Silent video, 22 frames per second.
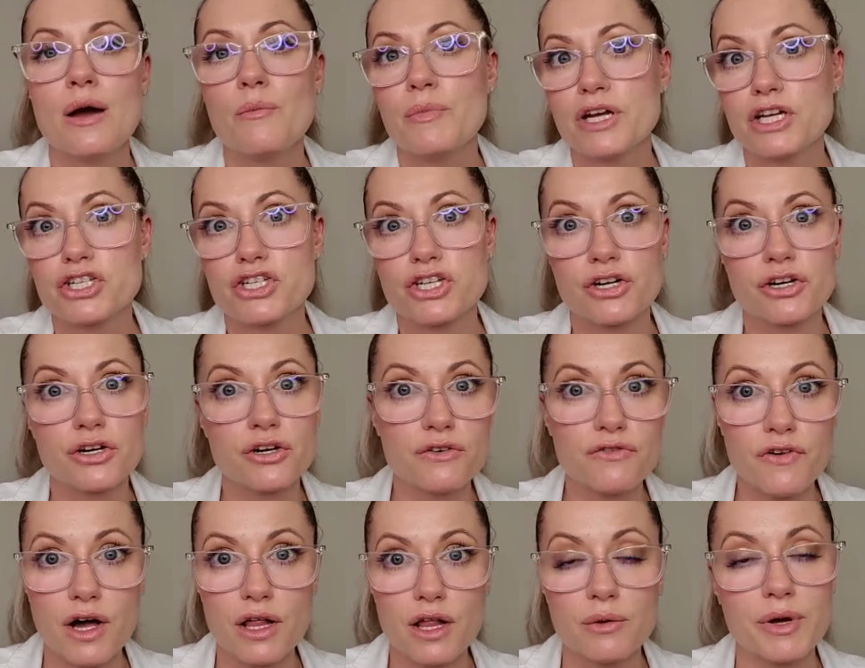Make sure
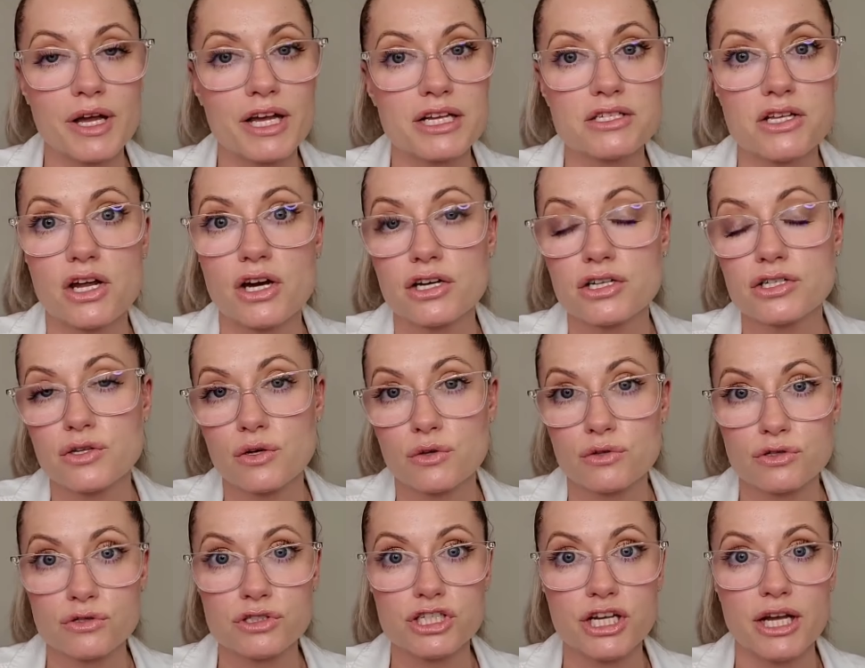you're following us on our
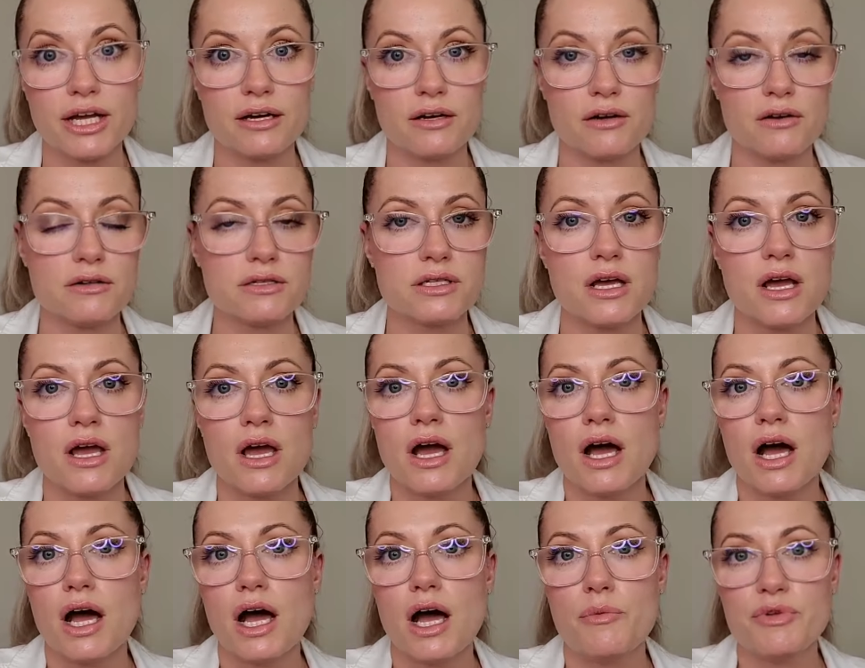social channels
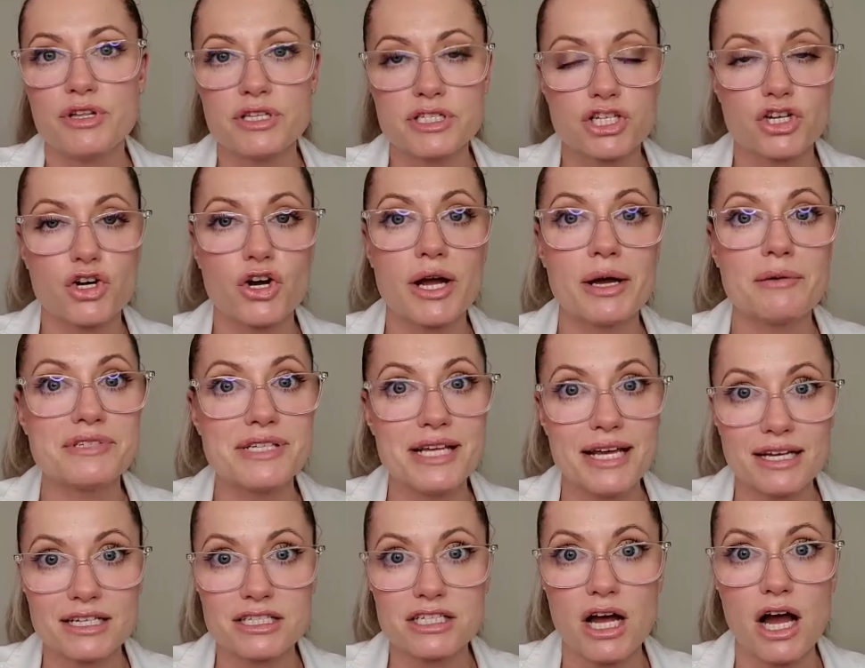um, Instagram,
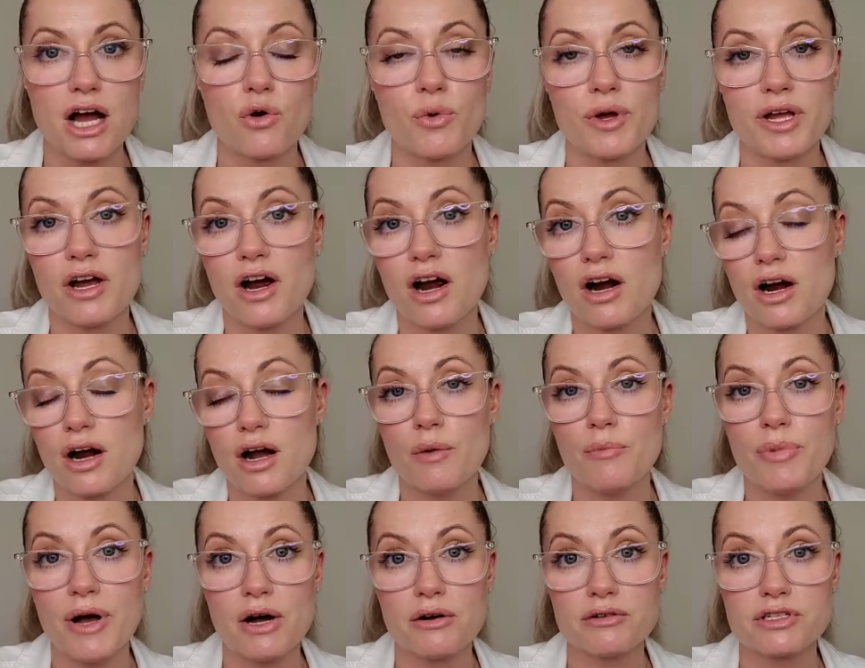TikTok. We are
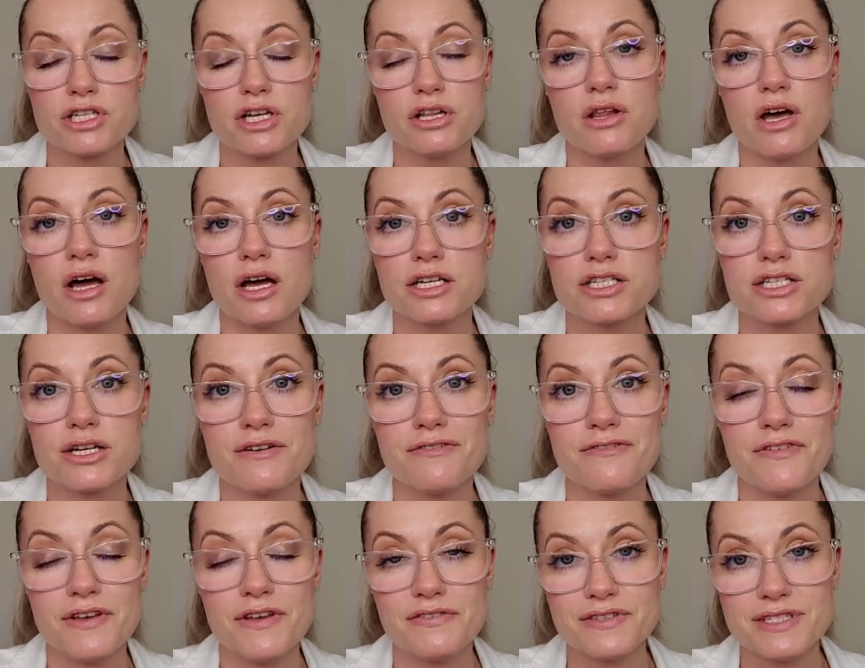about to launch a
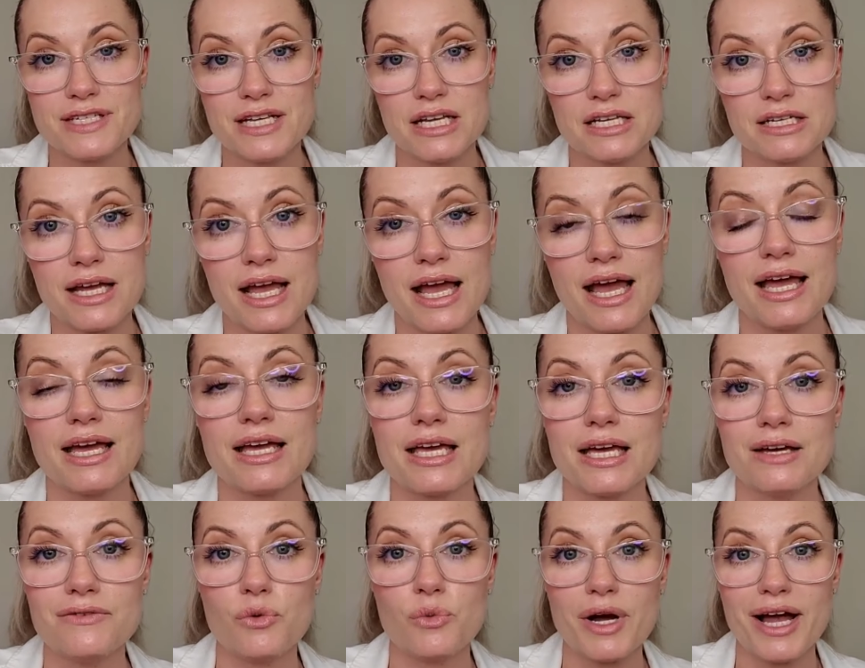15K
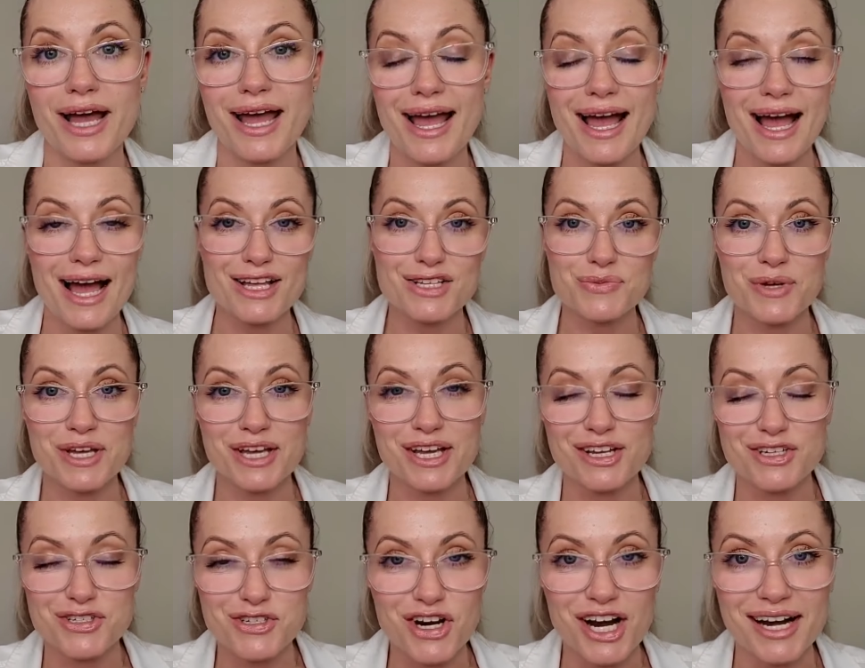giveaway as
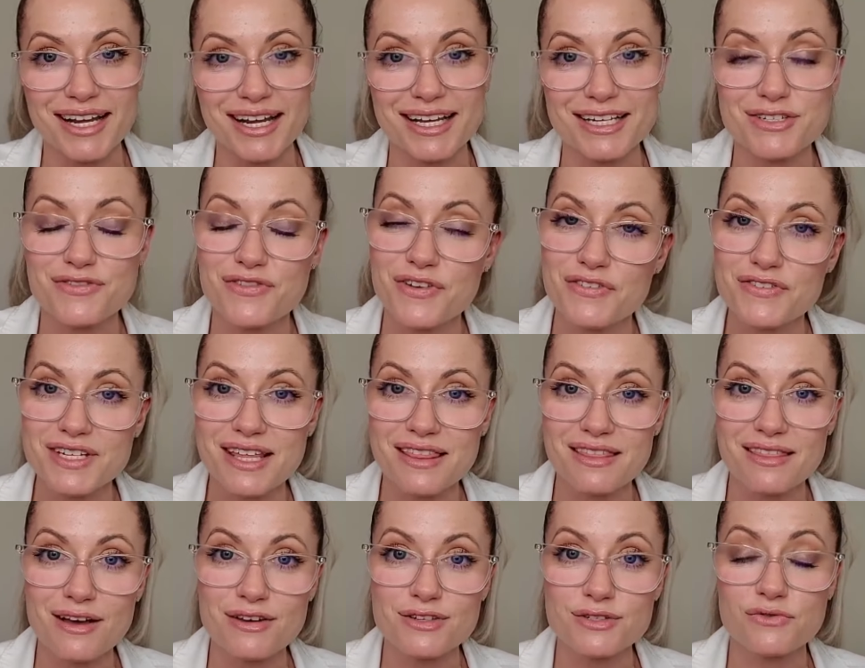we try to get to
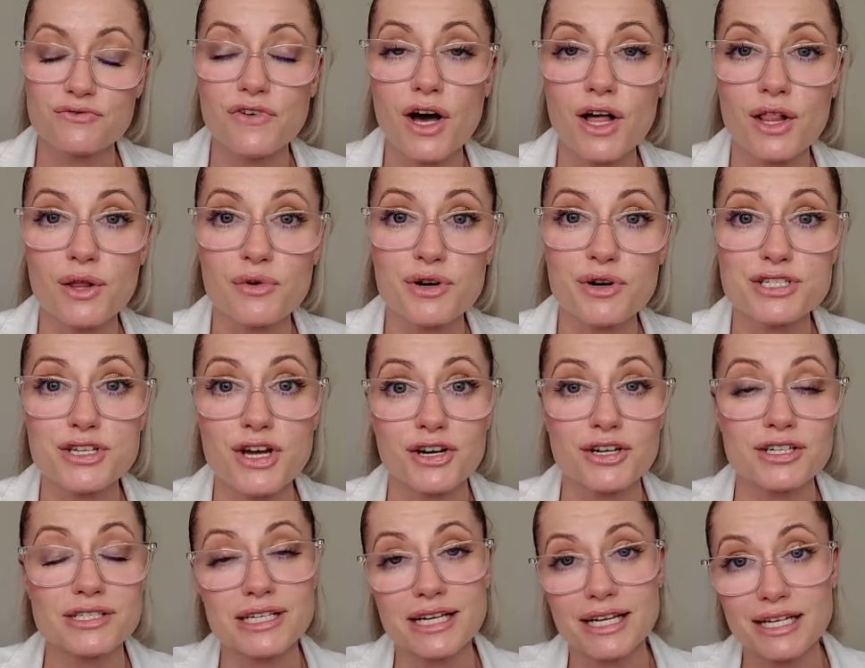15,000 followers on
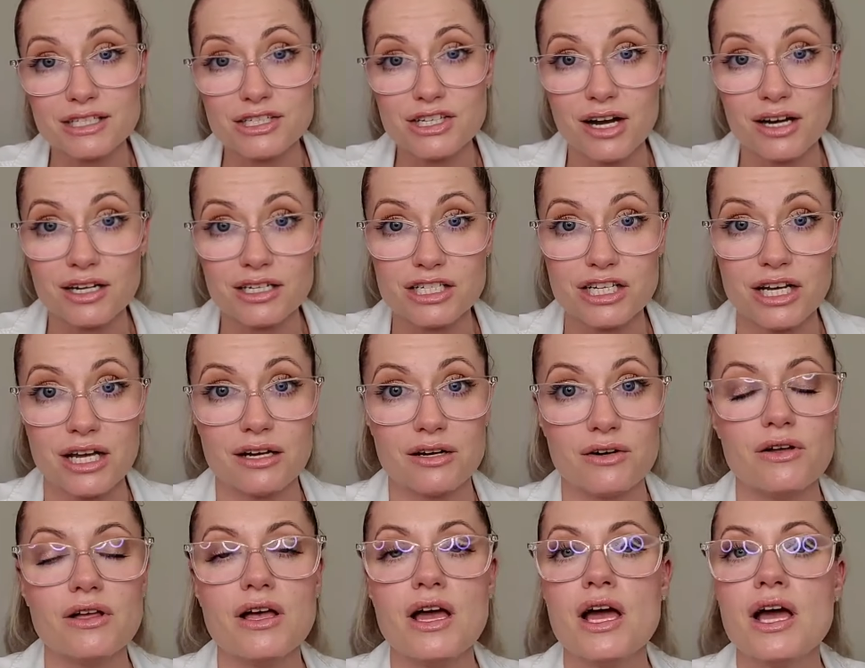our TikTok
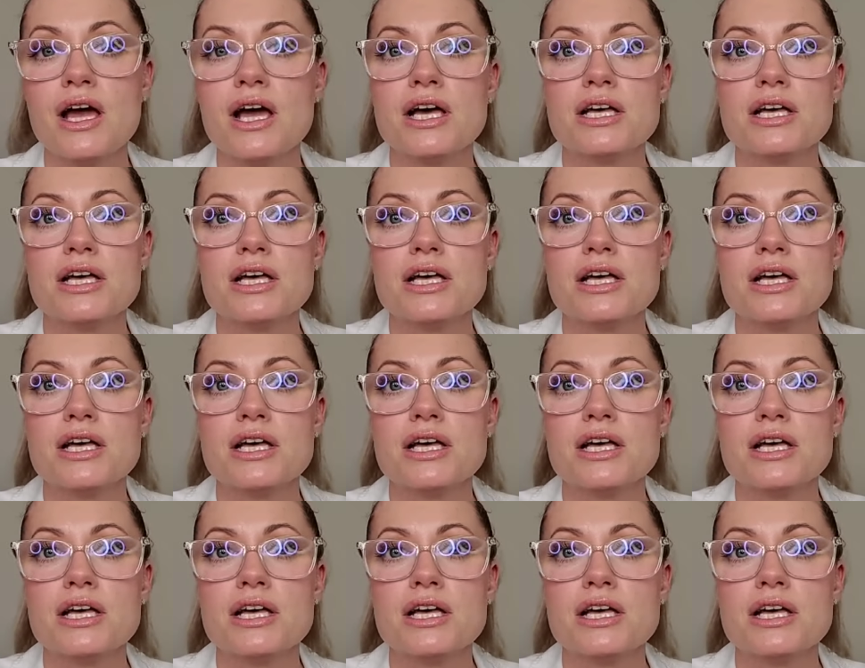channel.